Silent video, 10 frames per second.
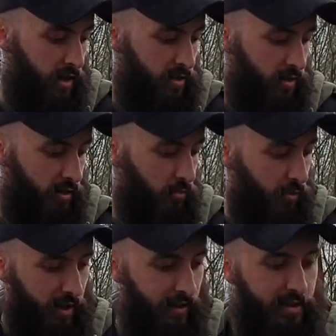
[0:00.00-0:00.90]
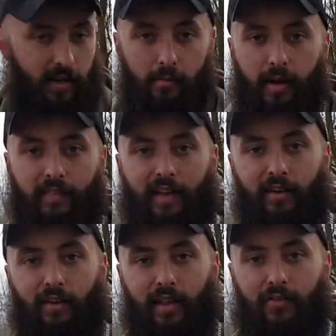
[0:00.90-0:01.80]
So we'll get this up and then
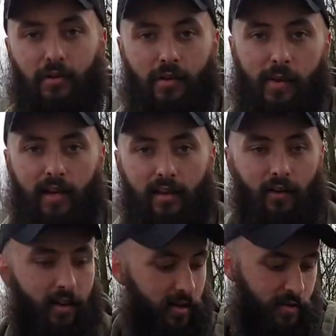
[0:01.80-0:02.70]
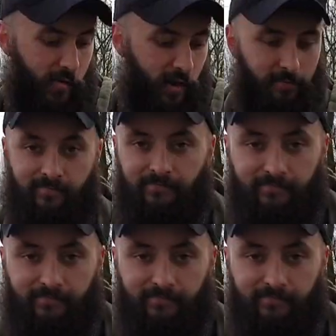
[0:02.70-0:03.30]
I'll give you an opinion on it as well.